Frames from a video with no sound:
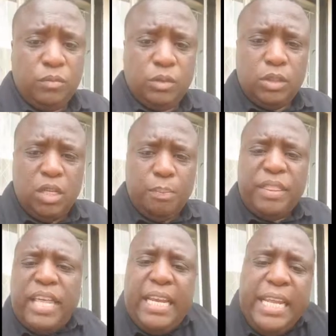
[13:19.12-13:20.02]
But they're
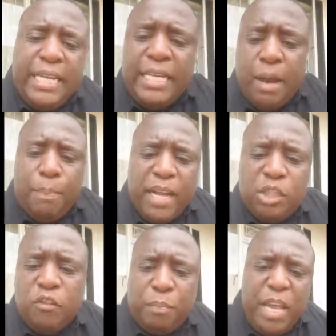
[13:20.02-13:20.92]
leading a bunch of
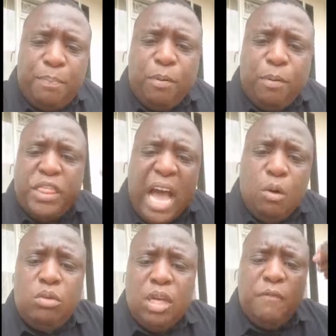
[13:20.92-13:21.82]
people without
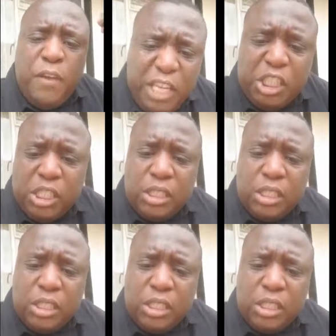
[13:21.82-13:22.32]
vision.